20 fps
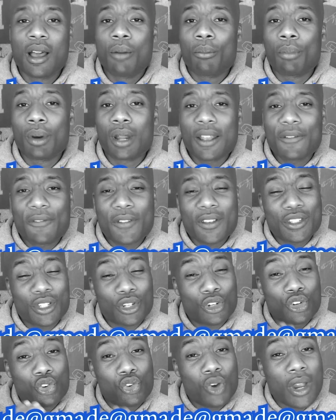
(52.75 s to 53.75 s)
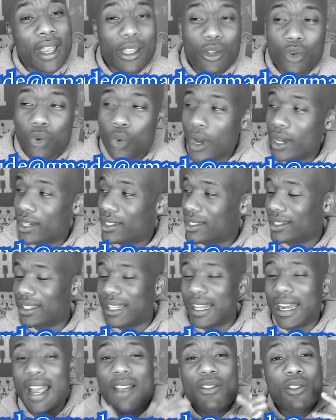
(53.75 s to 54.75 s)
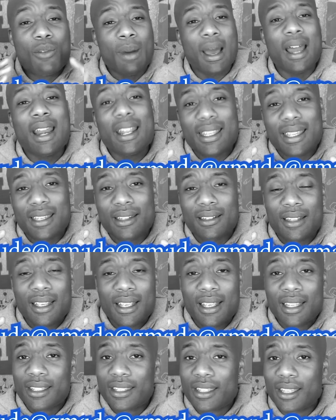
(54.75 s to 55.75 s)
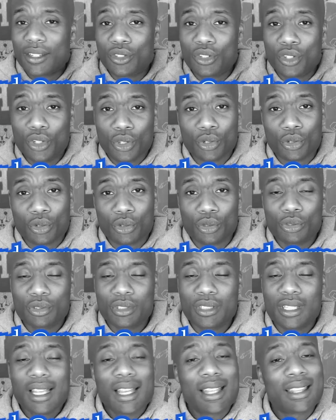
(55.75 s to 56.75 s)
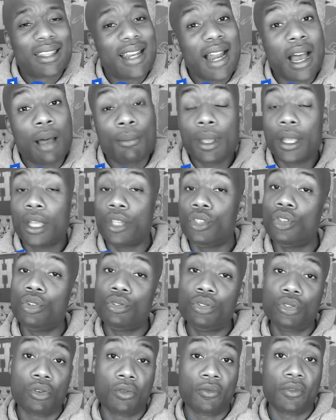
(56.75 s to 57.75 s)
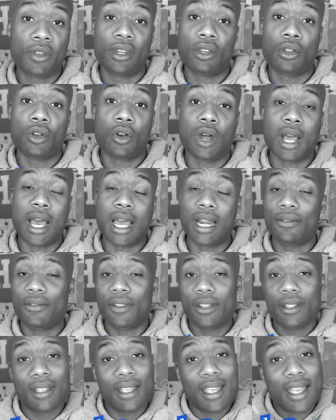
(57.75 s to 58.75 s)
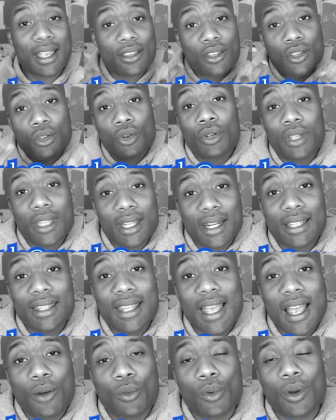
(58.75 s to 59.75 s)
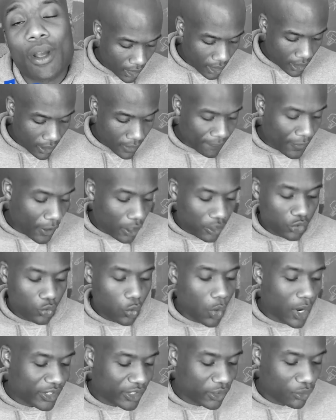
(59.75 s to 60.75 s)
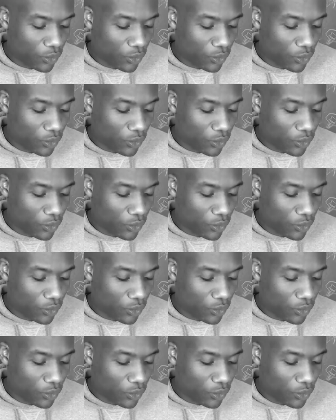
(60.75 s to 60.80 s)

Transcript: But if it's a great question that everybody can use, then I'll make a YouTube video out of it, and you'll get it that way. First question